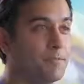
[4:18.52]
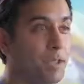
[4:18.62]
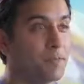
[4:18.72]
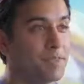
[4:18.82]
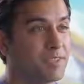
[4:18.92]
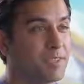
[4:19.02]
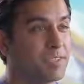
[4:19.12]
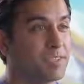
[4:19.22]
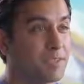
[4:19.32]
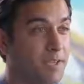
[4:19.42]
Following the
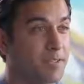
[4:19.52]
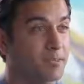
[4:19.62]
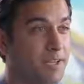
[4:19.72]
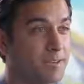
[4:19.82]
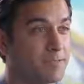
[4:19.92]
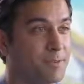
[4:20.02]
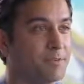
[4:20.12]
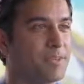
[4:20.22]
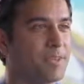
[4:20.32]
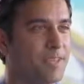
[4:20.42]
launch of the other
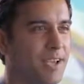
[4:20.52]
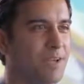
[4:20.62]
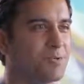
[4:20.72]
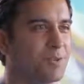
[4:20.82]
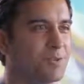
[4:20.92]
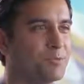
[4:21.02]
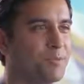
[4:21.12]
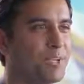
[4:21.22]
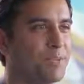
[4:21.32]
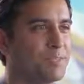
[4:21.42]
platforms, The Outer Worlds will
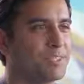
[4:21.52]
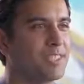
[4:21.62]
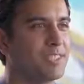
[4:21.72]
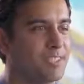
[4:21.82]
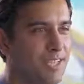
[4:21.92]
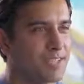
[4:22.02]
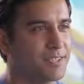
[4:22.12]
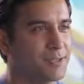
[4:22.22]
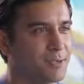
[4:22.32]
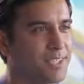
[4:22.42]
be coming to
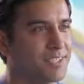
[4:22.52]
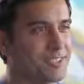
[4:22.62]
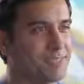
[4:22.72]
Nintendo Switch.